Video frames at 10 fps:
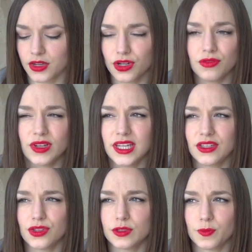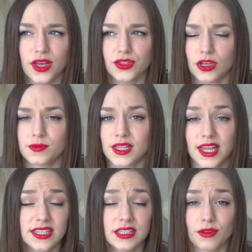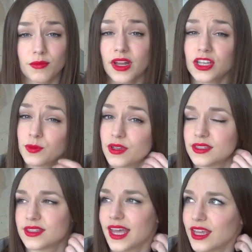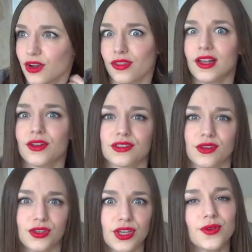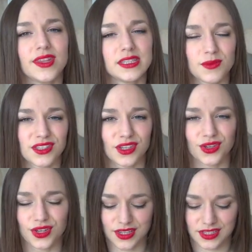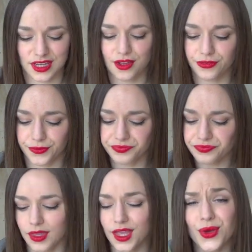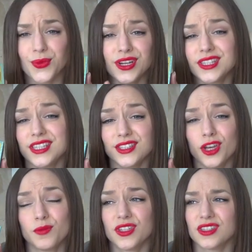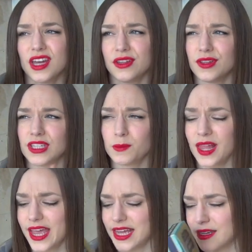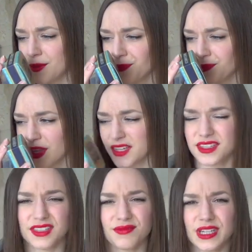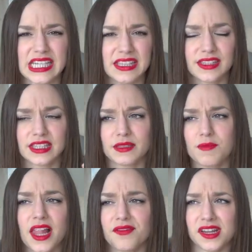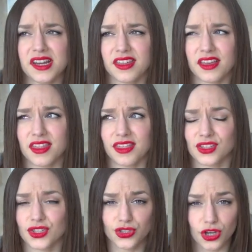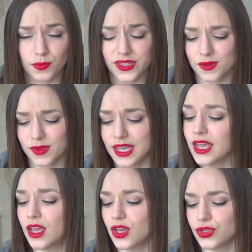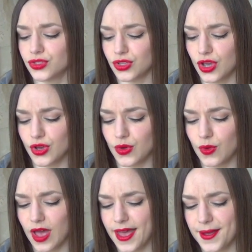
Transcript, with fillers: I don't really use bar soaps unless it's from Lush, because they, you know, they look so cute and they smell so good and stuff. Whereas this soap just kind of looks plain. It doesn't really smell of anything other than soap to me, so